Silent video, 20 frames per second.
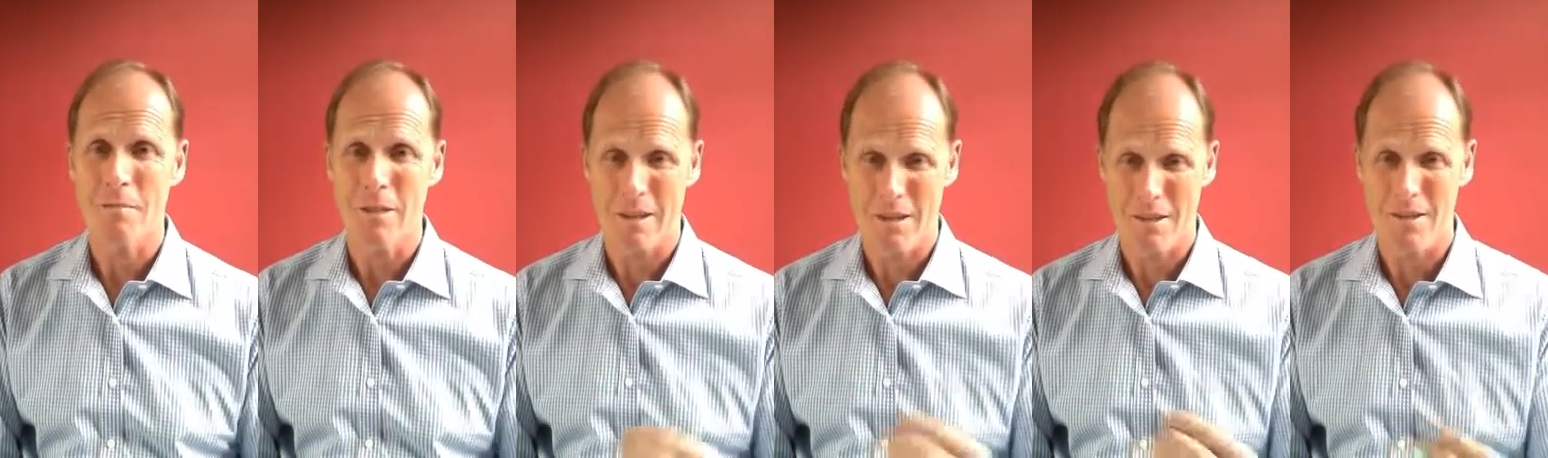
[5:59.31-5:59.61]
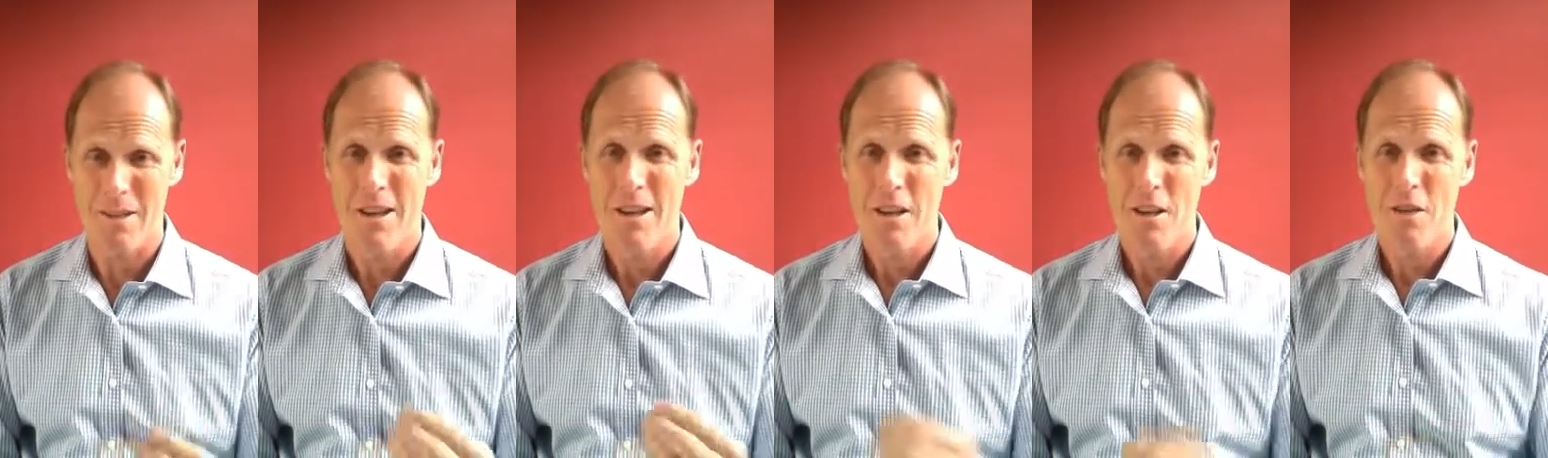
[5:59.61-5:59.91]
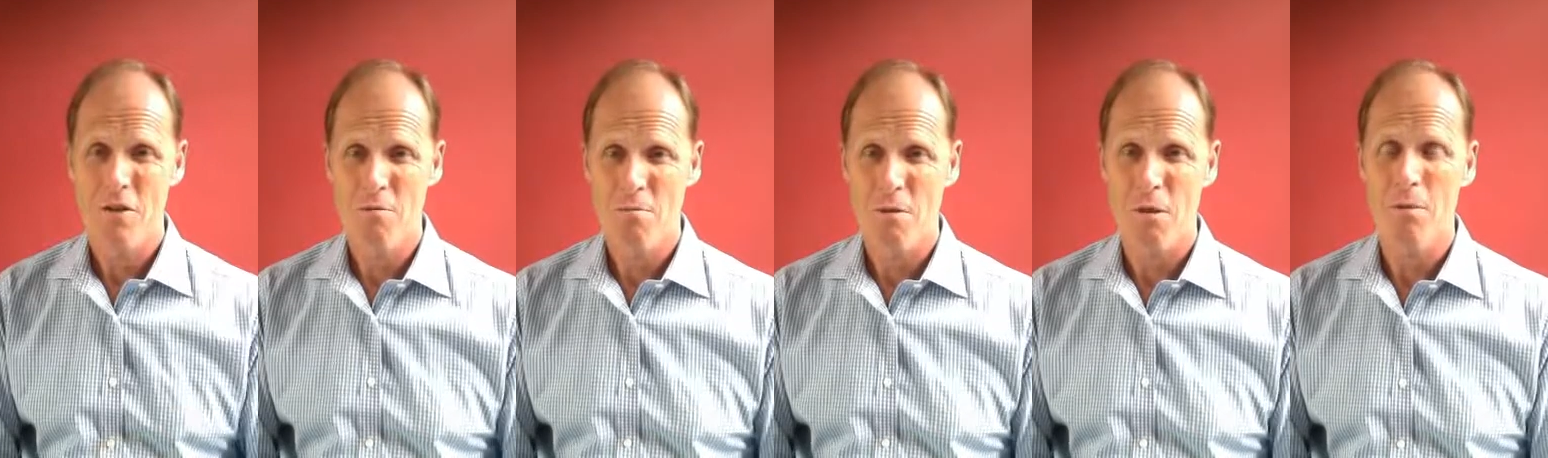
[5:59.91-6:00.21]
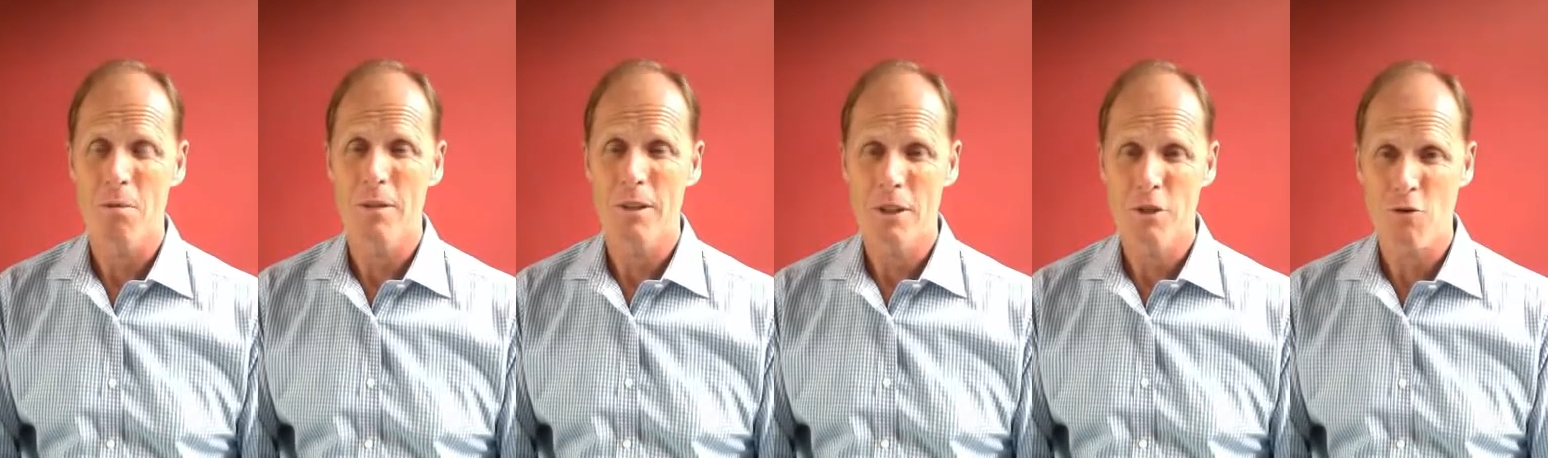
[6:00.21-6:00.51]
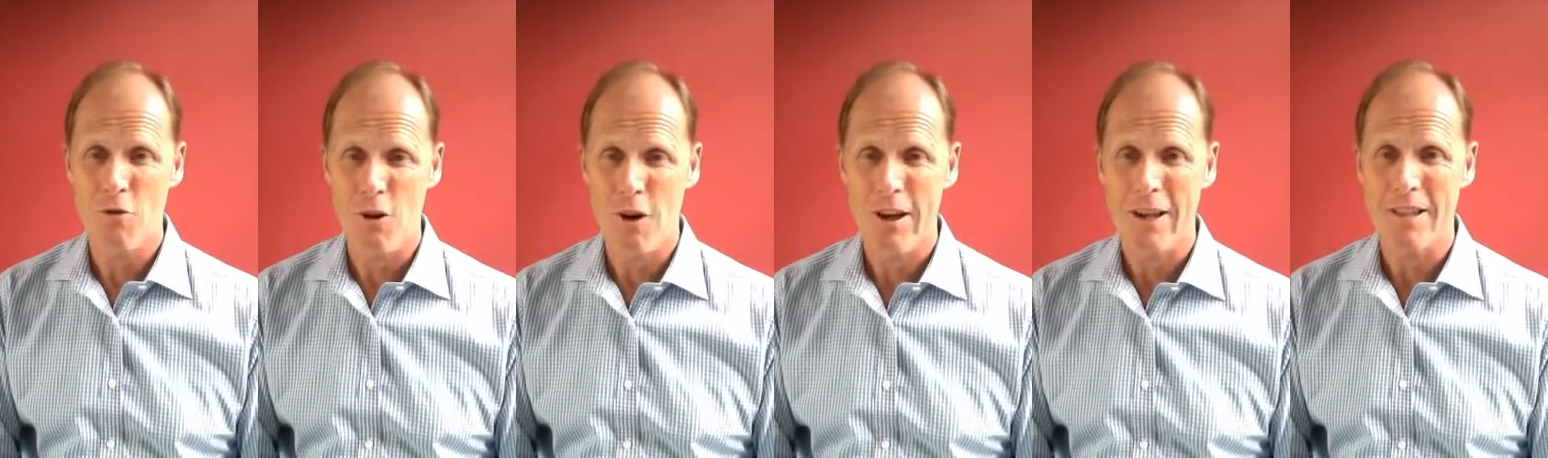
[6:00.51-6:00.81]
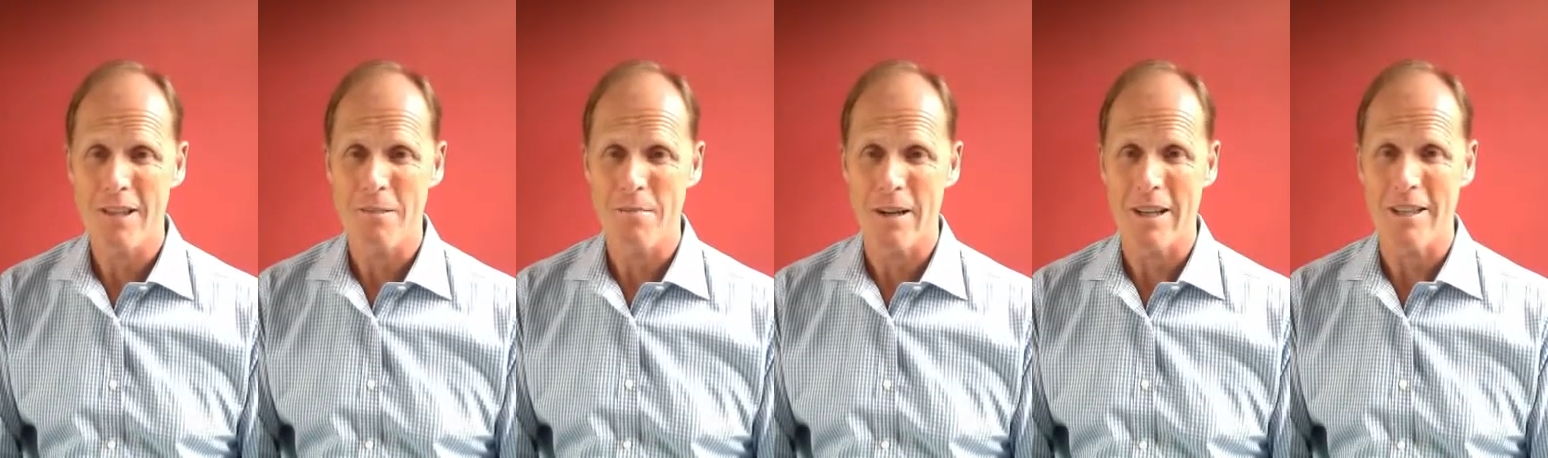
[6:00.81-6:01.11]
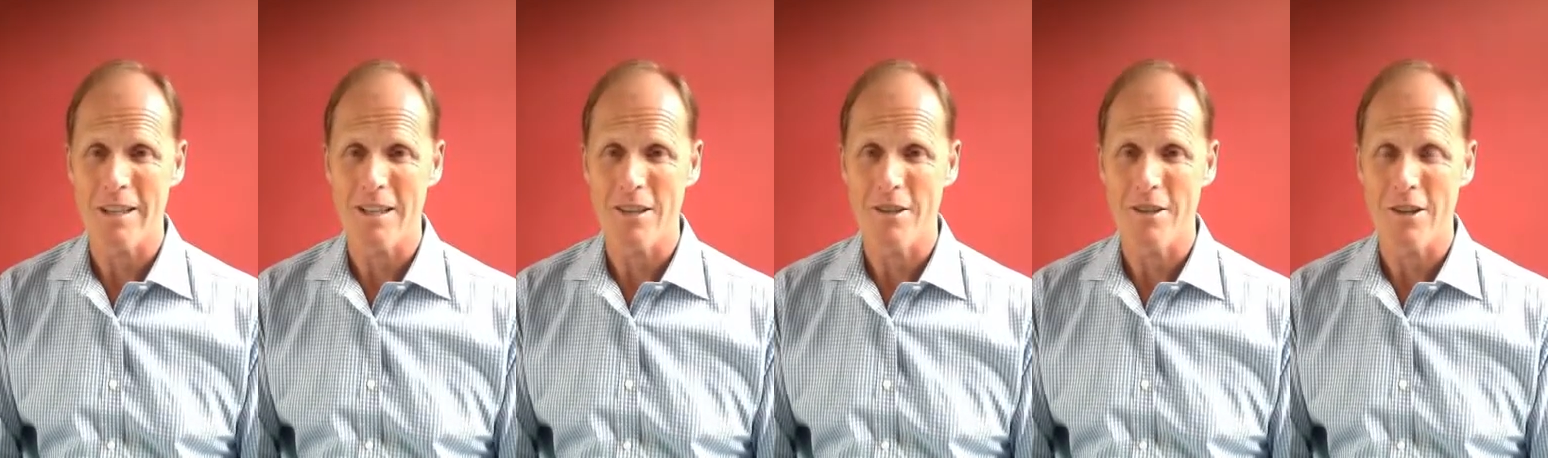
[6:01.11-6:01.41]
because you've probably tried to make these